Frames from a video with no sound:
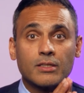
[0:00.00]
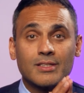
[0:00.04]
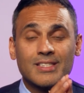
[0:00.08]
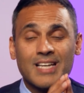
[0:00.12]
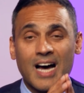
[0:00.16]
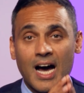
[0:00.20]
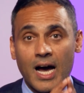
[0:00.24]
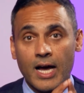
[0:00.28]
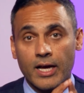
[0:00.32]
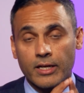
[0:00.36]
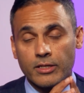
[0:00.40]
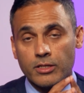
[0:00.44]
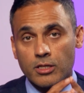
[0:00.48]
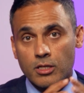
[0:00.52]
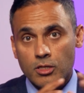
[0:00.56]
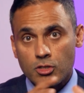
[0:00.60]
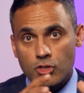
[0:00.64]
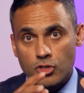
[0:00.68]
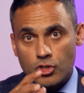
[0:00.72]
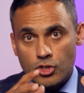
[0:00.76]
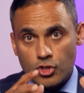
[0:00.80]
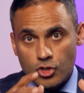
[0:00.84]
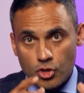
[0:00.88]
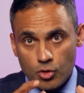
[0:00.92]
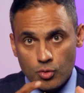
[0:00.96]
tired
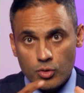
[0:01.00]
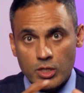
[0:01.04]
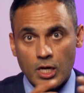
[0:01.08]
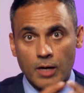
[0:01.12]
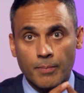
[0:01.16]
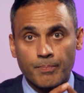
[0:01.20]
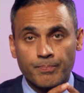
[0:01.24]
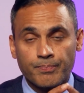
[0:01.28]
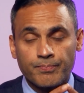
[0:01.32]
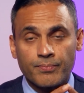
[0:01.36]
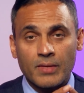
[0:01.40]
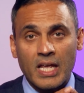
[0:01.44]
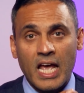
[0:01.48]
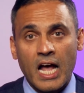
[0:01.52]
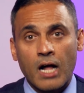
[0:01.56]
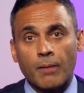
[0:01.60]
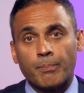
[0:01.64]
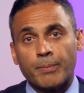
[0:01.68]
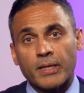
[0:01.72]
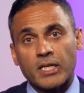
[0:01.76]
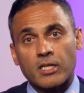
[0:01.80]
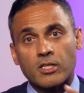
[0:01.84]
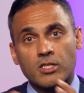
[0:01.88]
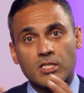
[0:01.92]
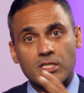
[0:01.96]
sooner,
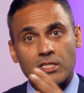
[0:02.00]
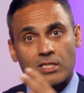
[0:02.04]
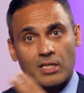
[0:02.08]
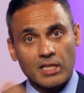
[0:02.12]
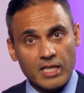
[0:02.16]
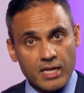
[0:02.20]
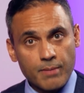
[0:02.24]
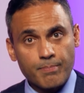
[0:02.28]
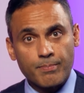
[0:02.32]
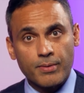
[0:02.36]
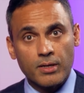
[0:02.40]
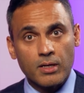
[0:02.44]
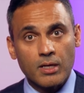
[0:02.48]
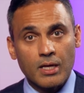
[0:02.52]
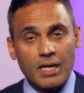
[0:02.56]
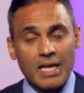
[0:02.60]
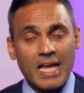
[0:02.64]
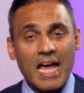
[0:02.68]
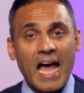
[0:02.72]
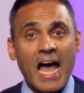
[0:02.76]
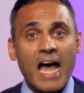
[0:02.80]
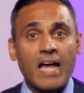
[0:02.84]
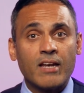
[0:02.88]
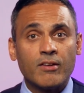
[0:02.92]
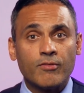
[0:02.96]
helping sleep
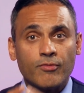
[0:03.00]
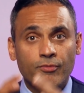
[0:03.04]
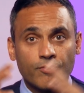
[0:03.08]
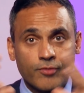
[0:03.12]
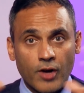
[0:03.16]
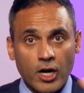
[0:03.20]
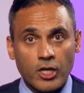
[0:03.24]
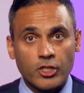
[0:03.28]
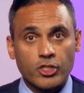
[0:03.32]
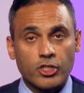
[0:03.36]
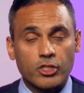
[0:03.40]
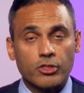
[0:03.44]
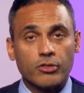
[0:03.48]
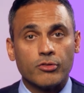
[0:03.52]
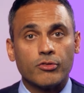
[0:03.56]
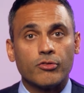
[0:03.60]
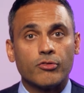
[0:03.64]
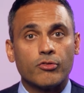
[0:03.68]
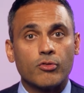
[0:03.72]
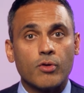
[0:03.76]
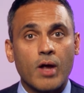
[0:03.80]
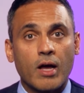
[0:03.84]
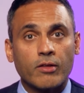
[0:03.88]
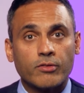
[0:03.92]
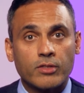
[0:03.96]
and function
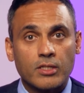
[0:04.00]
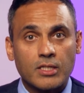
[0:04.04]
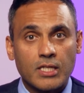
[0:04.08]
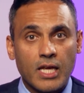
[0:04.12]
throughout the